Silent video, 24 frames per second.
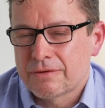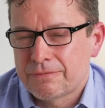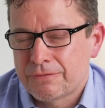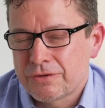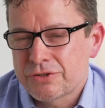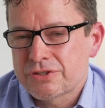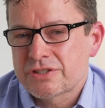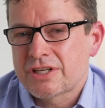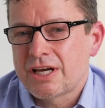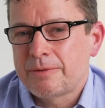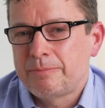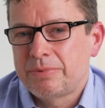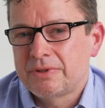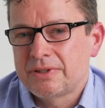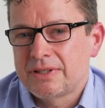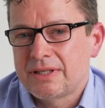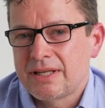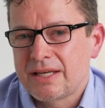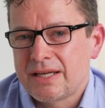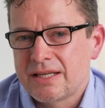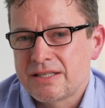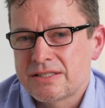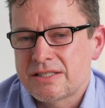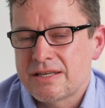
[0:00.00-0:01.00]
the first couple of
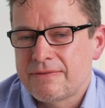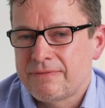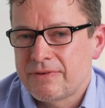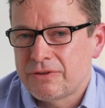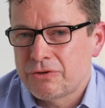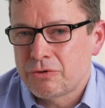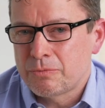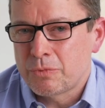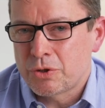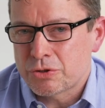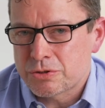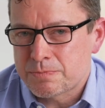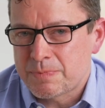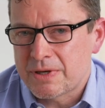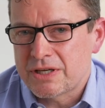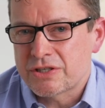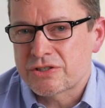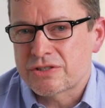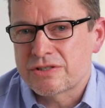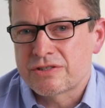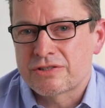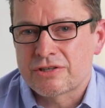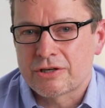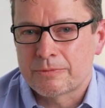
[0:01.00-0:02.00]
days, even though most
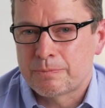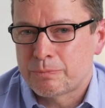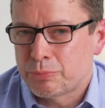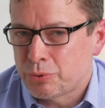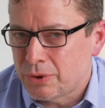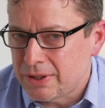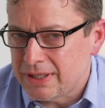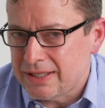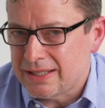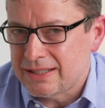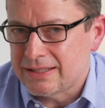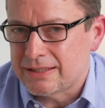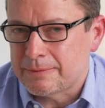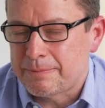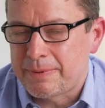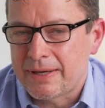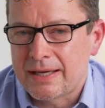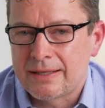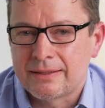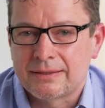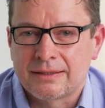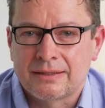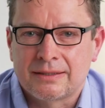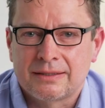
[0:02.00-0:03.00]
patients are pretty
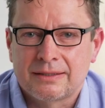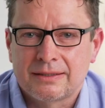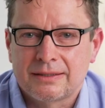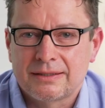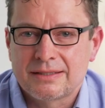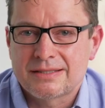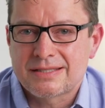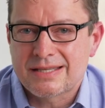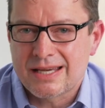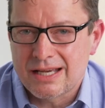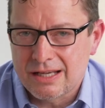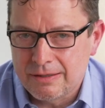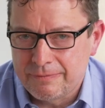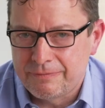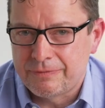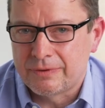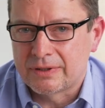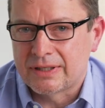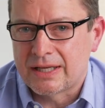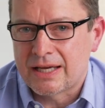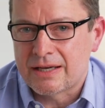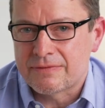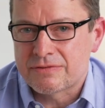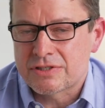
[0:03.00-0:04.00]
independent, it's
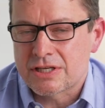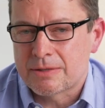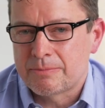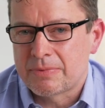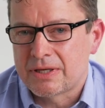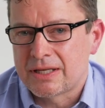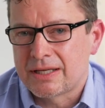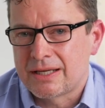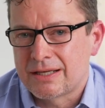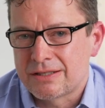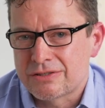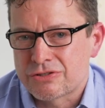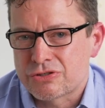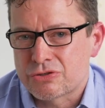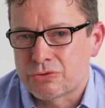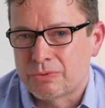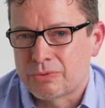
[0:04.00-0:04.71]
helpful to have somebody else